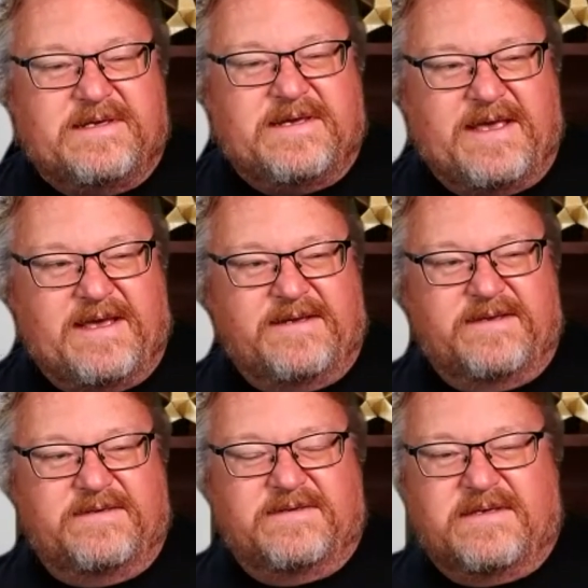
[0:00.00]

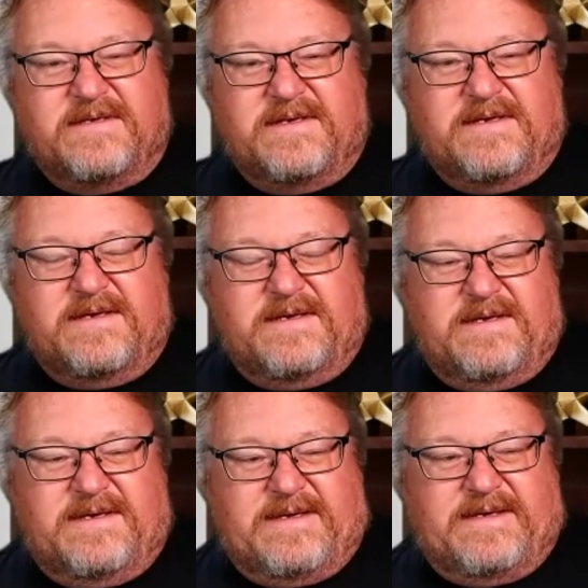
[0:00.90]
And
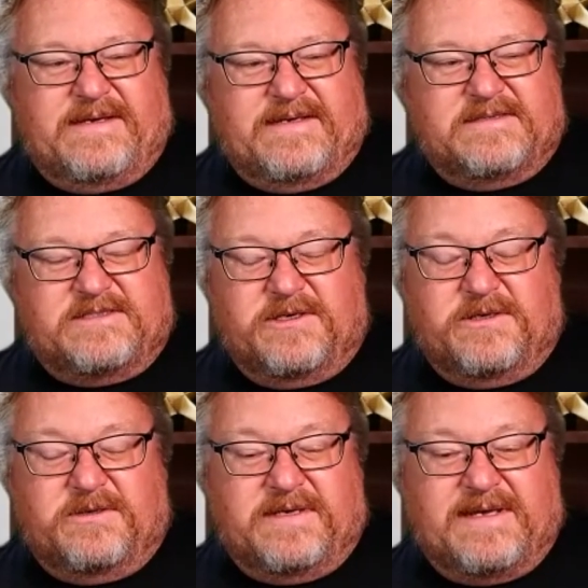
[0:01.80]
so